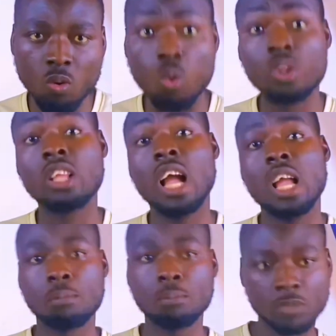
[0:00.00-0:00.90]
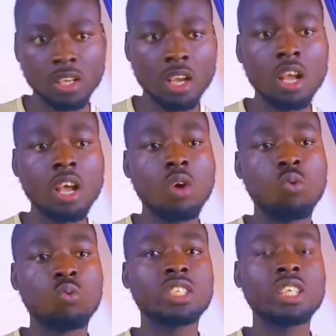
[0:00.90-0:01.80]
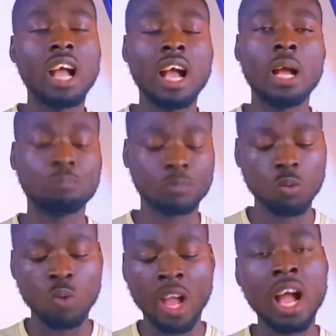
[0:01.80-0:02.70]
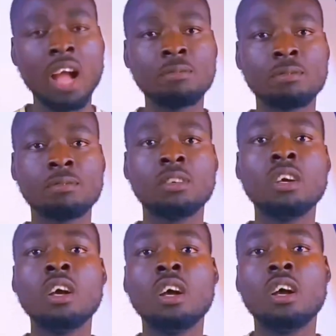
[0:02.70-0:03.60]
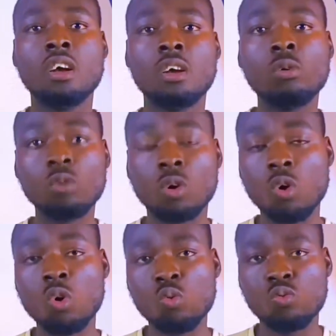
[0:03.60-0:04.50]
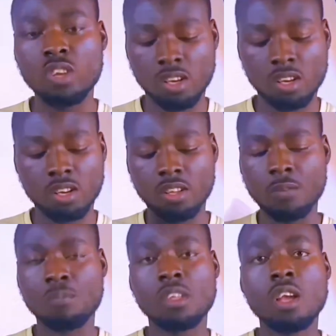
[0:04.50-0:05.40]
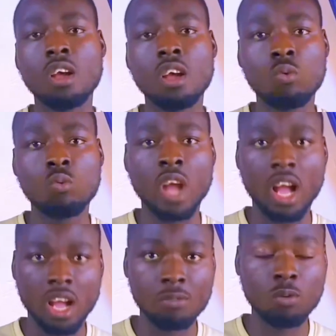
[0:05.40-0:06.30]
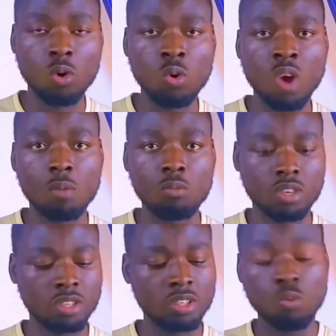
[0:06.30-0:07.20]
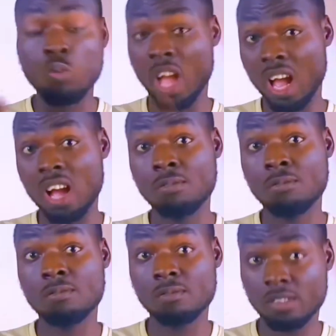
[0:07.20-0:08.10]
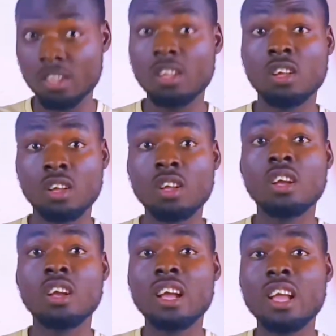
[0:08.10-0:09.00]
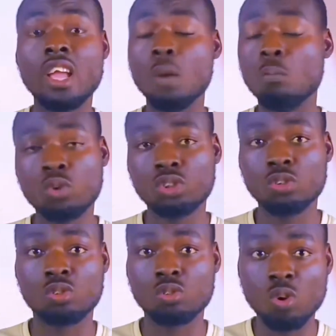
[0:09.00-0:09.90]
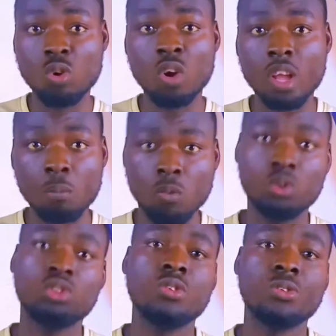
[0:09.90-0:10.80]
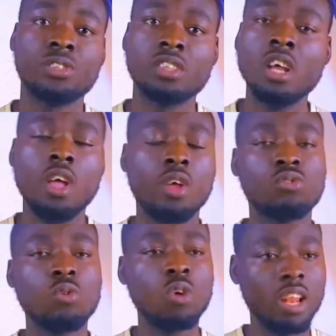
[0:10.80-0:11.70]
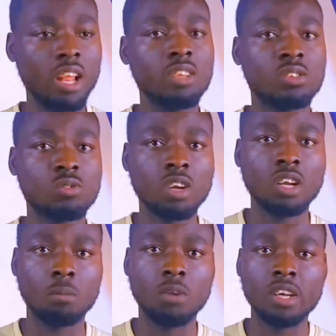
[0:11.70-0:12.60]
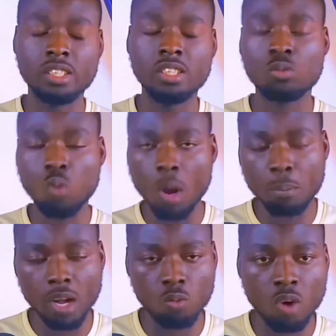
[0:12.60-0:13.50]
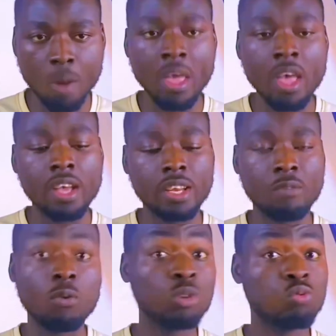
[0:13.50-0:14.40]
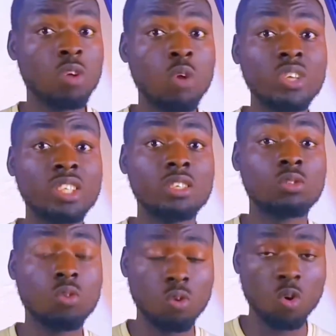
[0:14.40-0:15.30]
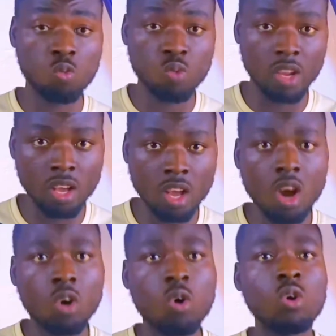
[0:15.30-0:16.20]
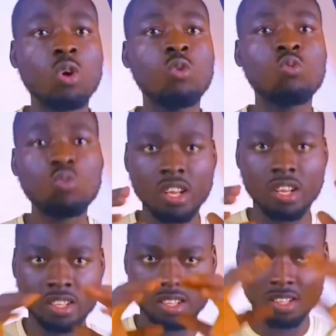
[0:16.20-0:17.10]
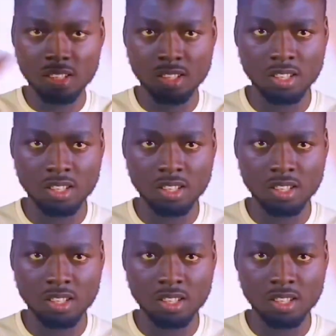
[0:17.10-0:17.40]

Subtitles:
or type, which are we have color wheel, we have color harmony, we have emotions, color emotions. So let's talk about this one by one. The first one, which is color wheel. Color wheel, this